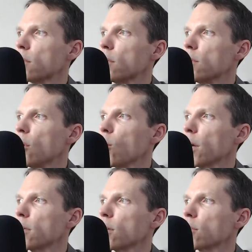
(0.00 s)
no
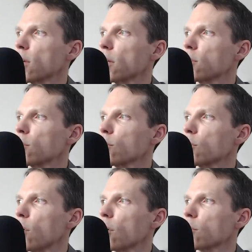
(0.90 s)
white guilt Sunday school
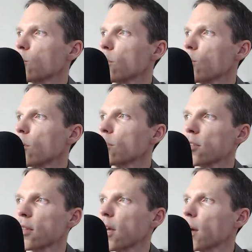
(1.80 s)
songs were the
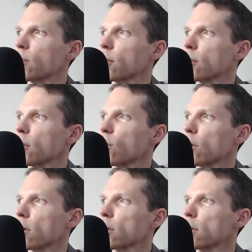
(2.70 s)
worst. They absolutely
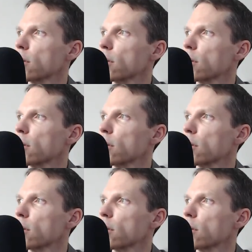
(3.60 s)
were.